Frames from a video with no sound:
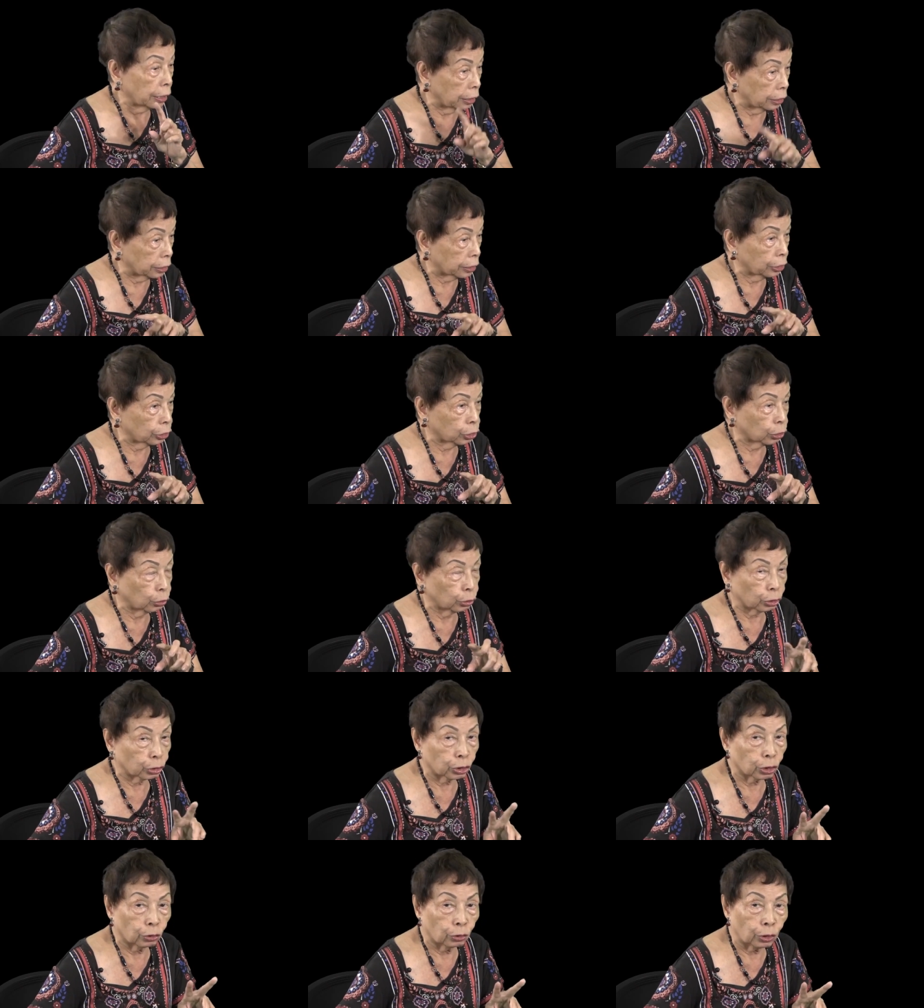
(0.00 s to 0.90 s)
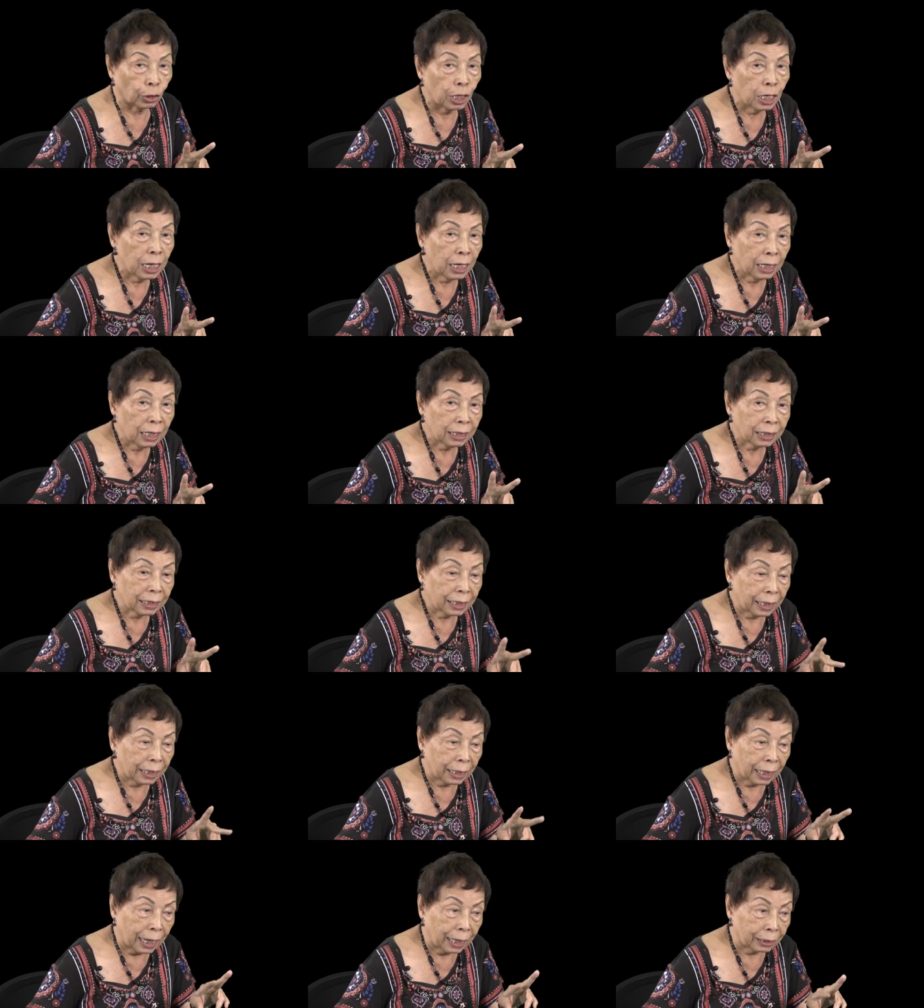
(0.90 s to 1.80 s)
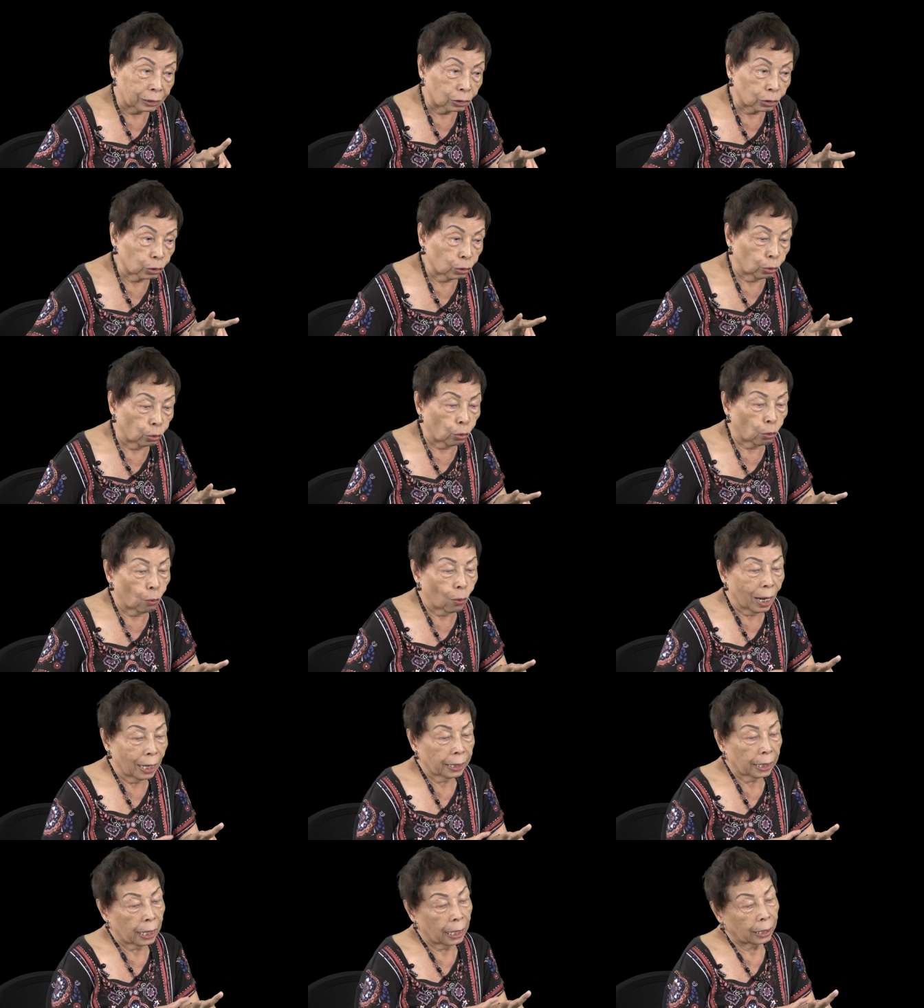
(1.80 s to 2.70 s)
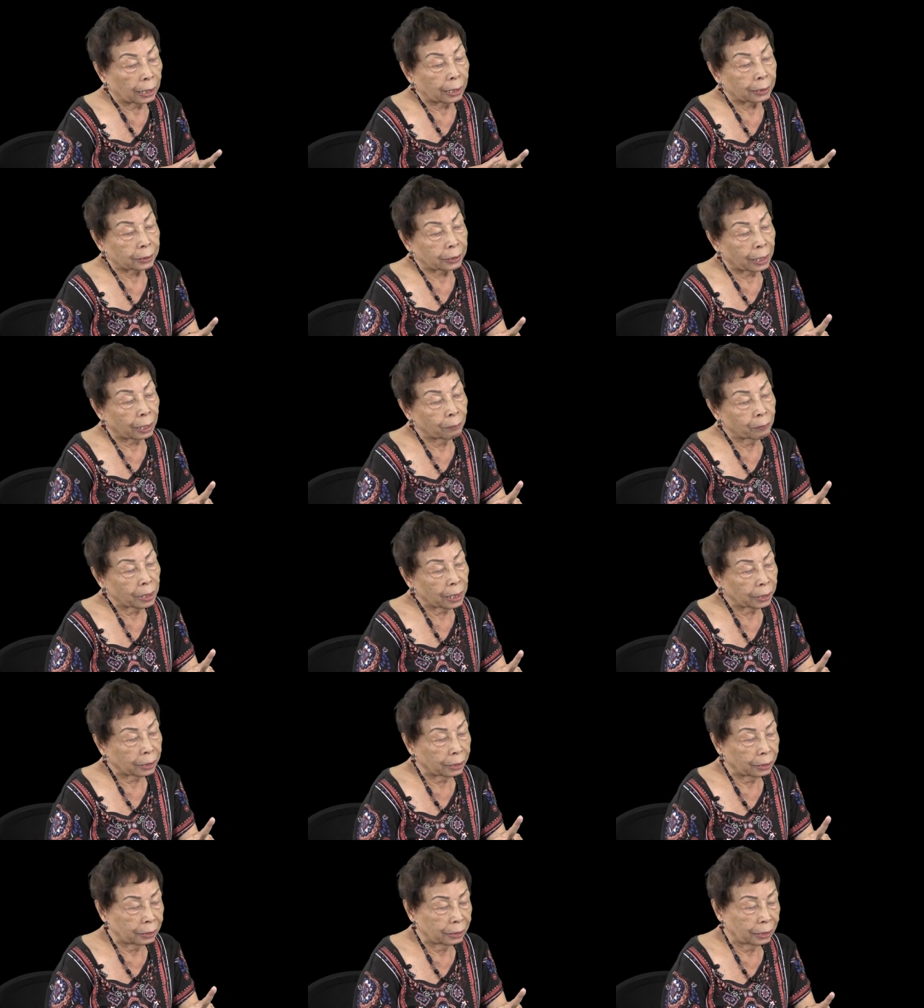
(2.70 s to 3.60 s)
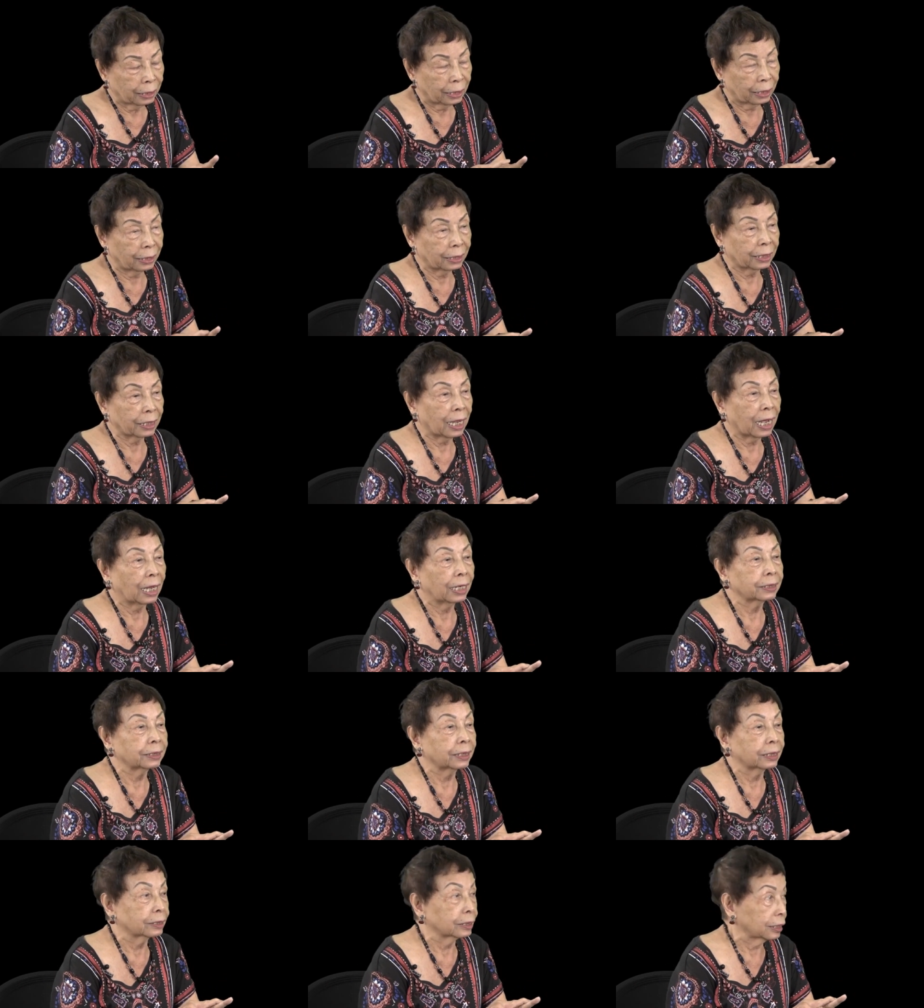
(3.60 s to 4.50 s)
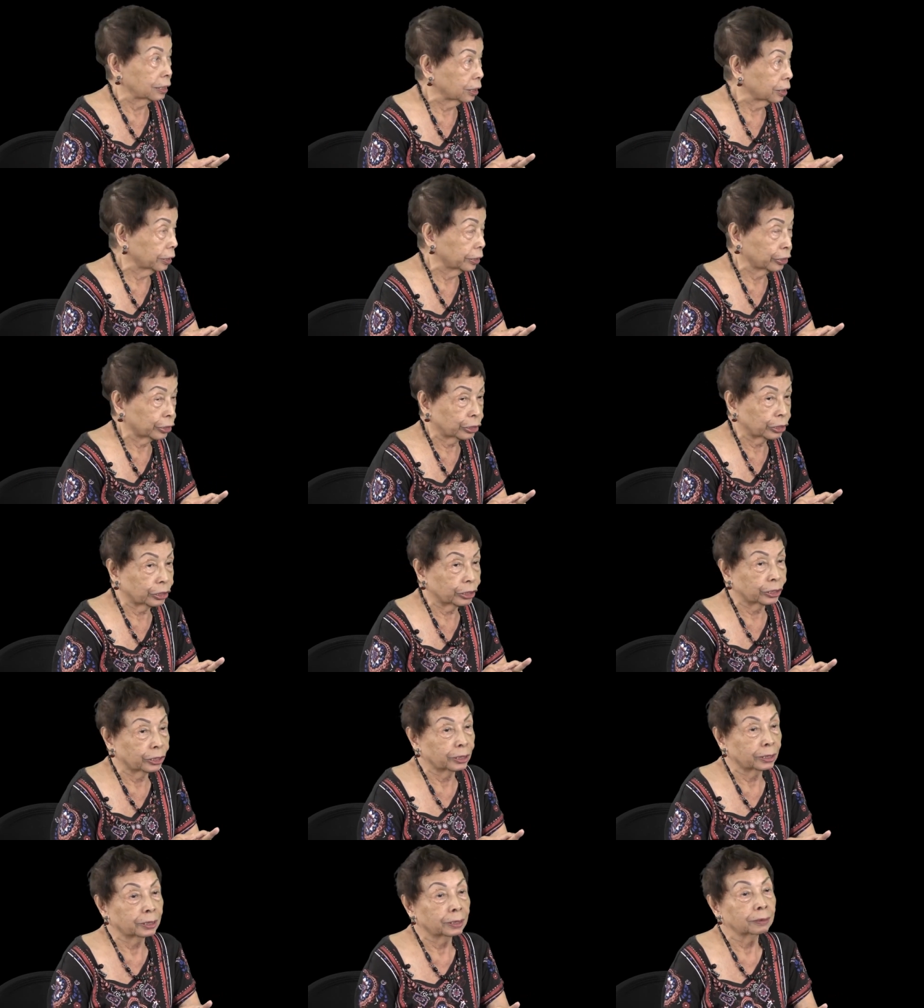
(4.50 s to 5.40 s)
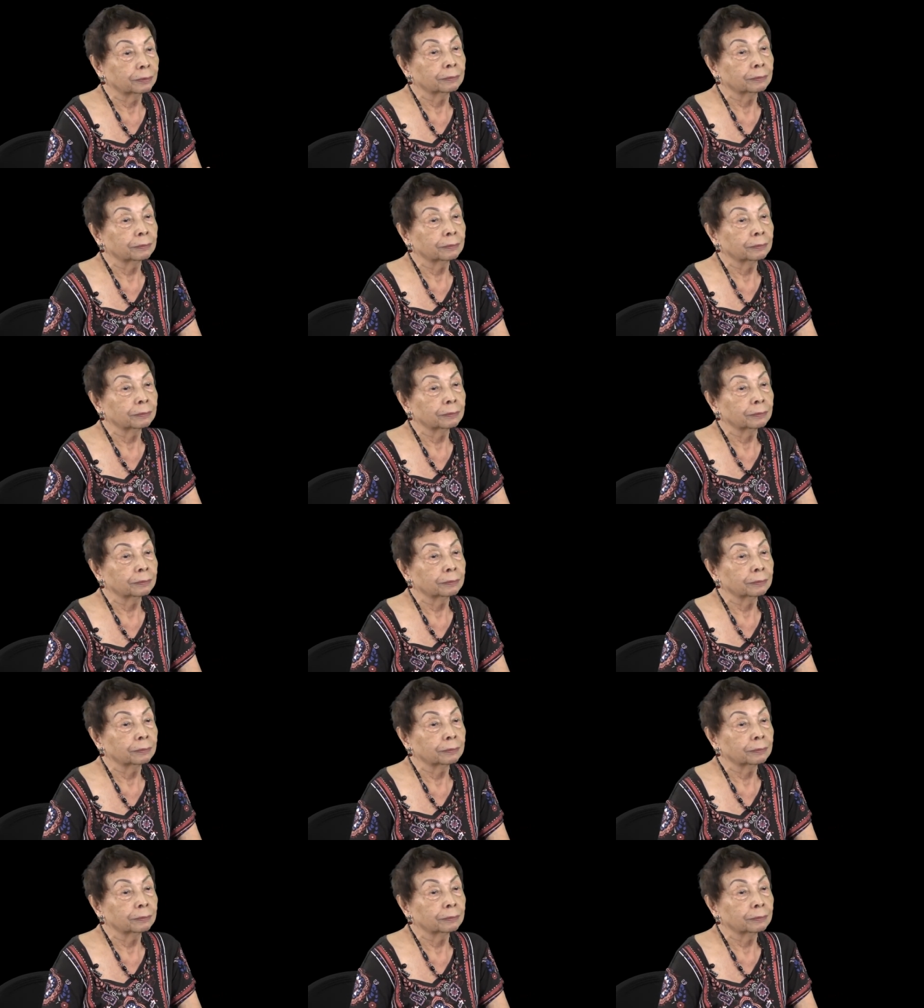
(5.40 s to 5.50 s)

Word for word: Institute. So there are two, one academic and the other research.